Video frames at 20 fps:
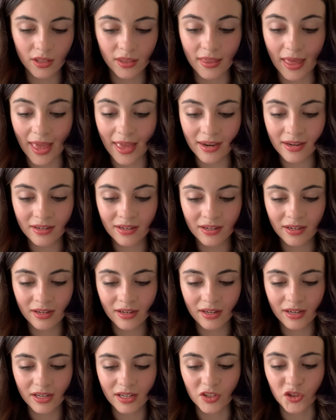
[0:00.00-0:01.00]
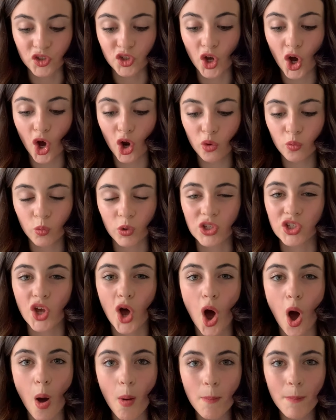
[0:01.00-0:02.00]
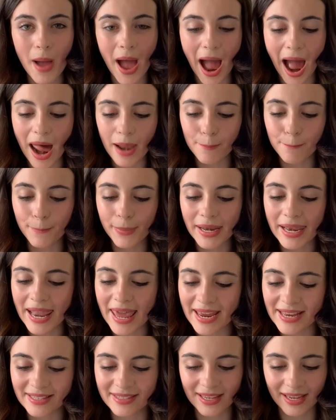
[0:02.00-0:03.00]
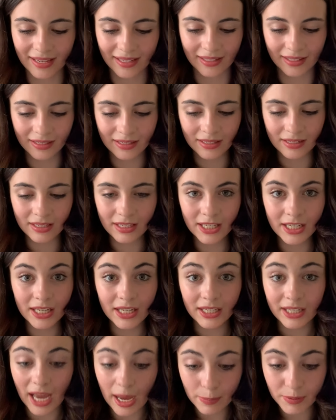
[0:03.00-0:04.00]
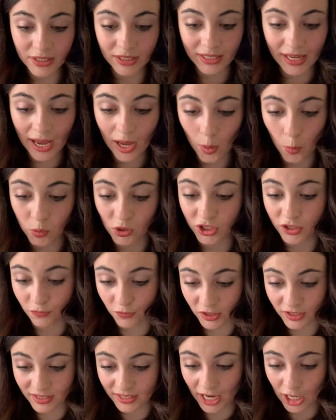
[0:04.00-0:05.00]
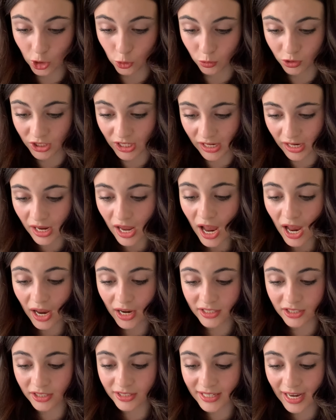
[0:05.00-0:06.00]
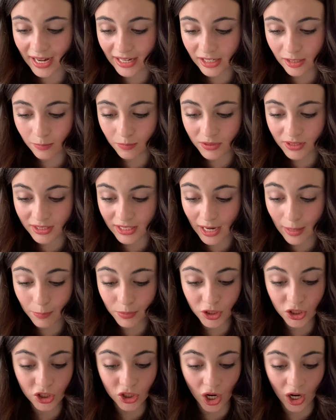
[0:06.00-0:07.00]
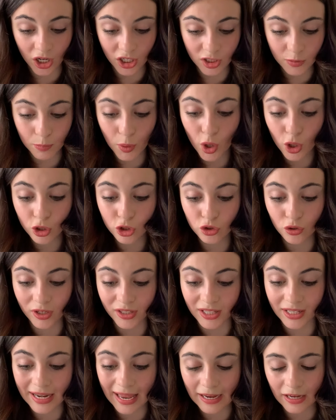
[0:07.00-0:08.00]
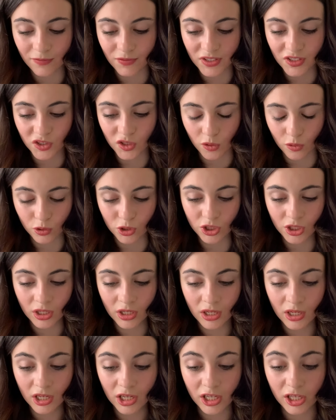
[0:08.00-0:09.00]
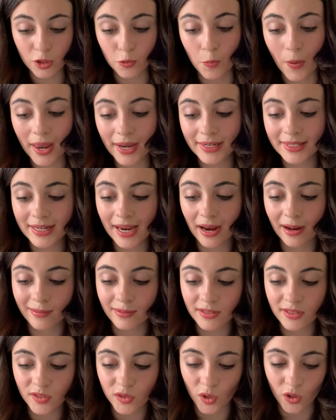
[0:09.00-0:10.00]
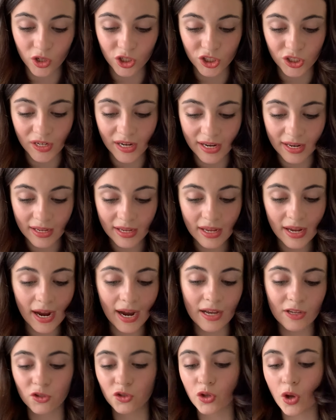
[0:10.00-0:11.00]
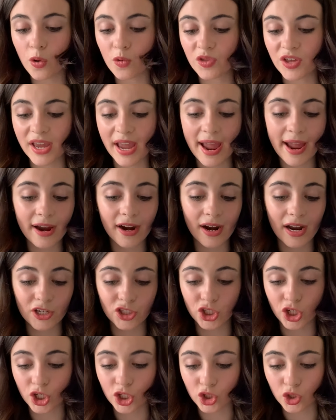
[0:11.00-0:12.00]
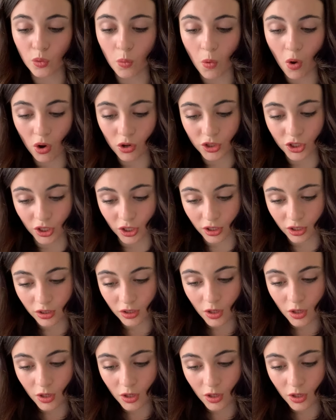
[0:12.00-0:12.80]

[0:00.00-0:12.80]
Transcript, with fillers: Then his gun was up and blazing. Captain Kelp was the first casualty, a titanium-tipped dart puncturing the neck of his suit. He went down sluggishly, as though the air had turned to water.